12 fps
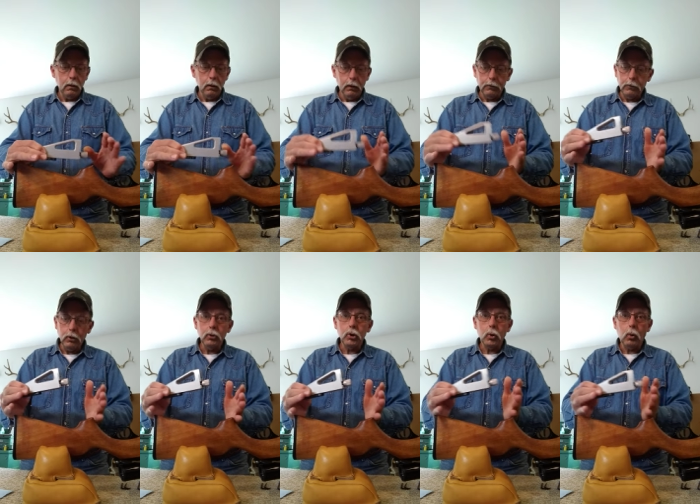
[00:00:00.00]
is
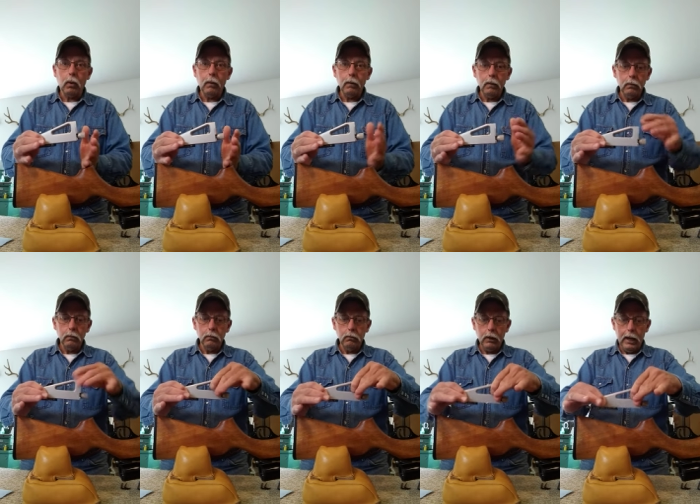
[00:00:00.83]
too short.
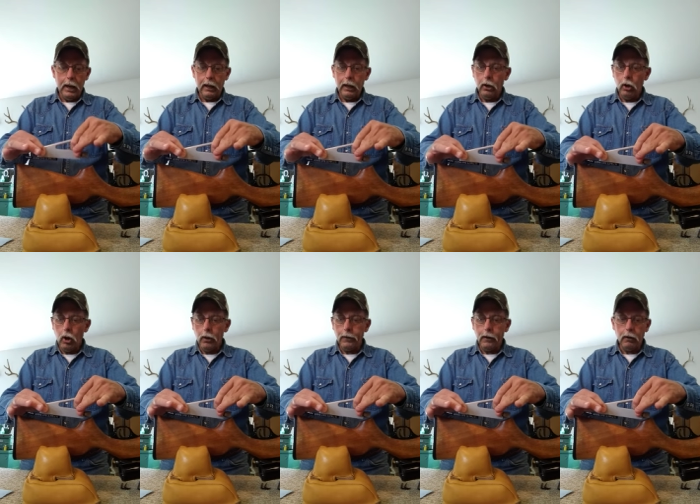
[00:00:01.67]
We can't get it
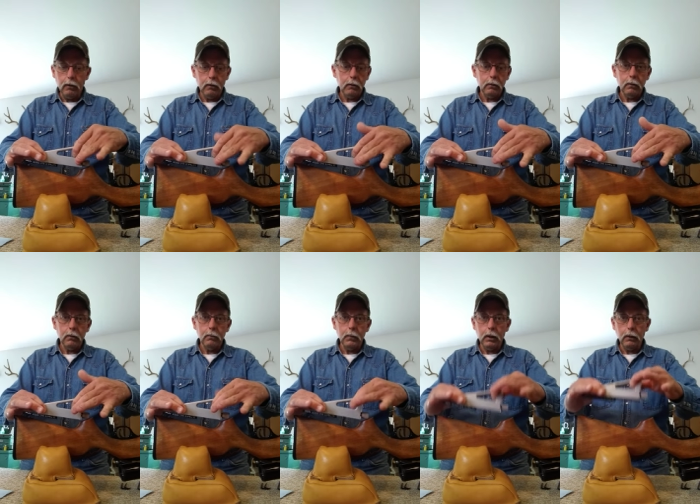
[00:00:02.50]
on there
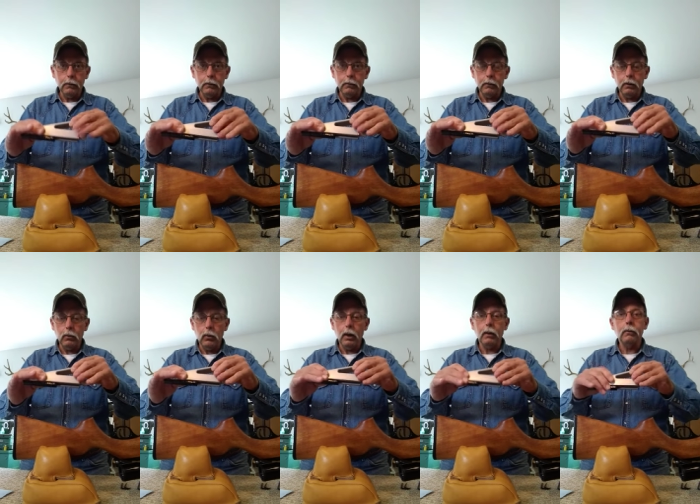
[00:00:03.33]
because this is in the
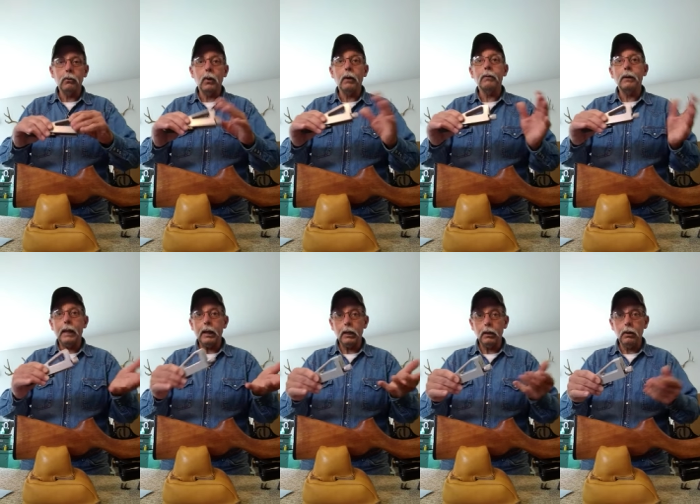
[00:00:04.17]
way, so we have to
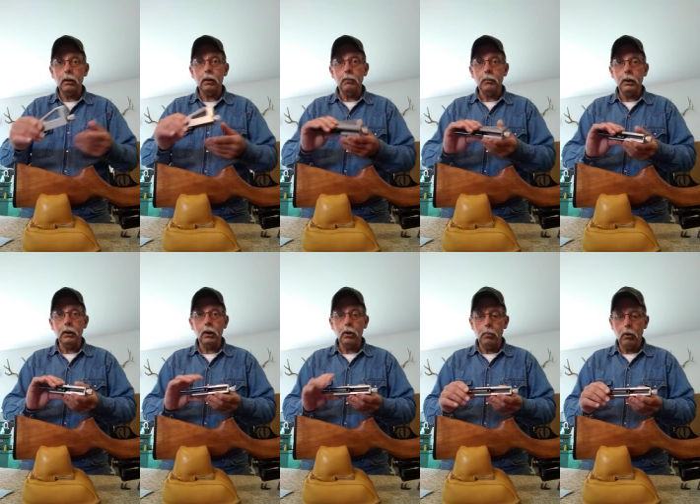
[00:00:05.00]
take it
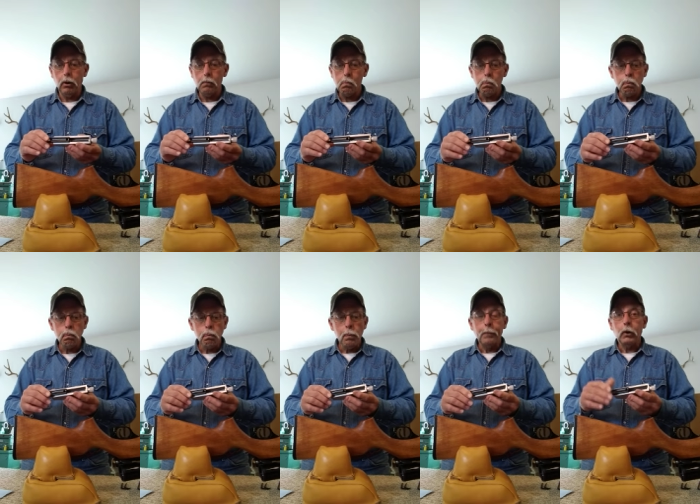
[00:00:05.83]
completely apart,
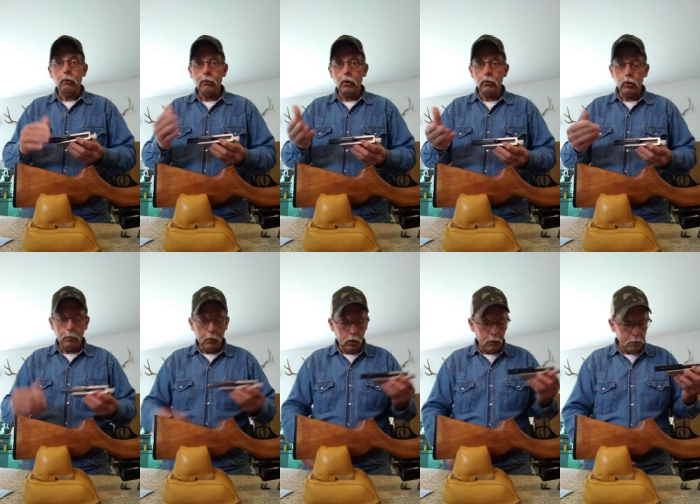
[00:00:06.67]
or farther
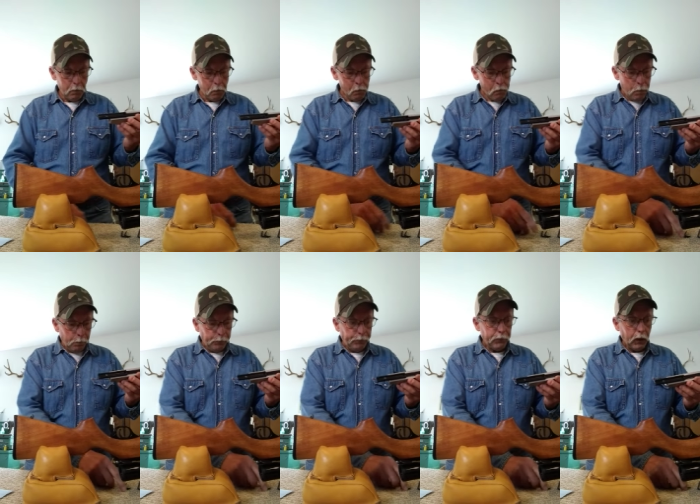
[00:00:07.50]
apart.
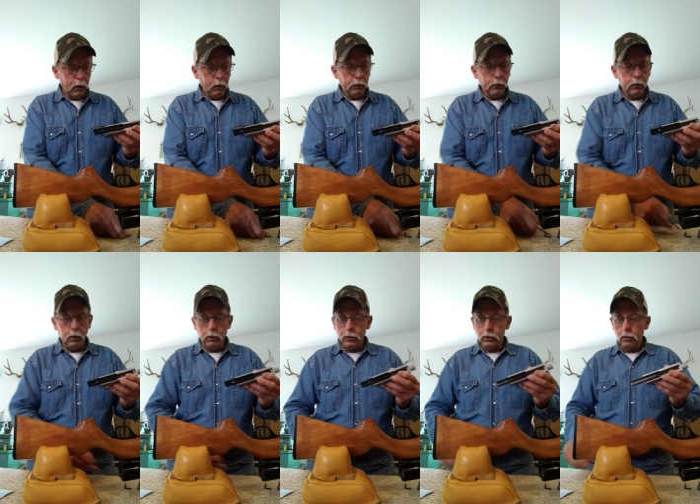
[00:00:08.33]
So
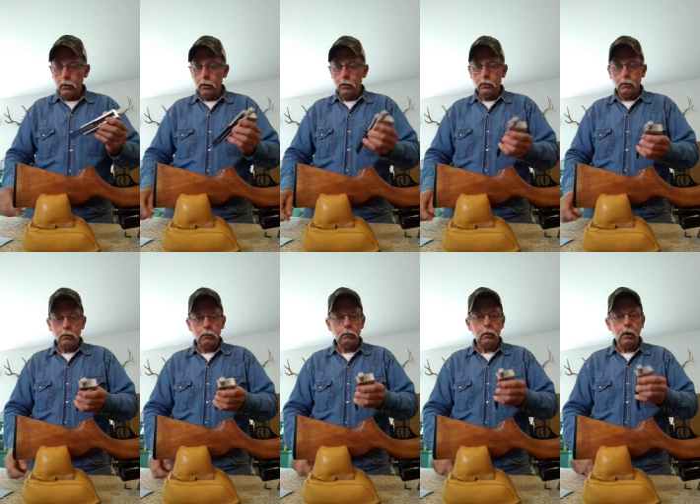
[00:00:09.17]
I'll show you
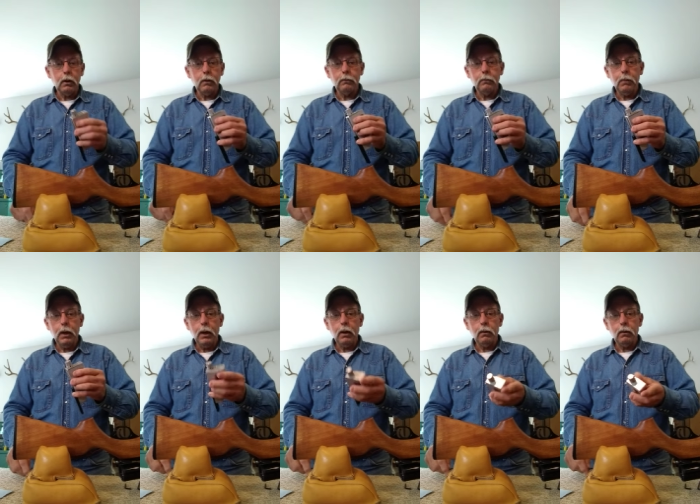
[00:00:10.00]
right off the
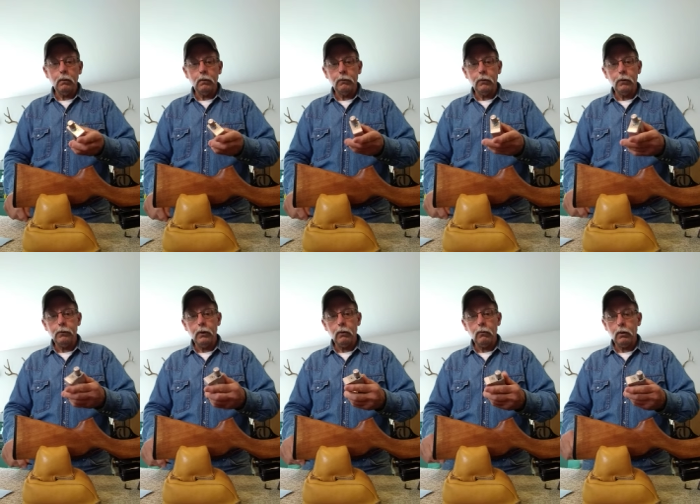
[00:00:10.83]
bat, first
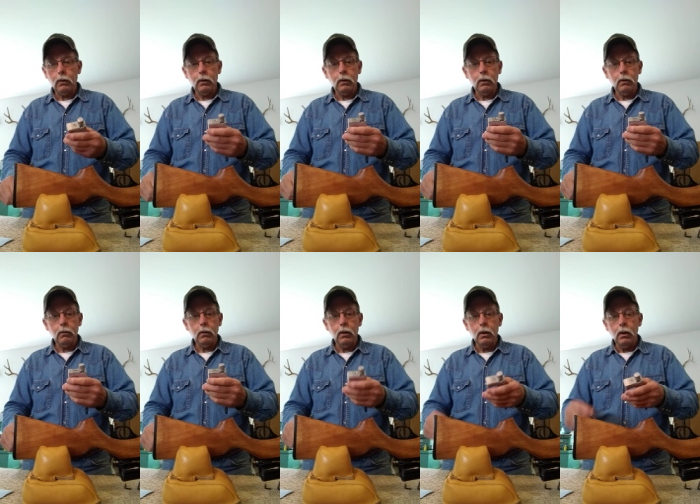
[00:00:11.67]
thing we're going to do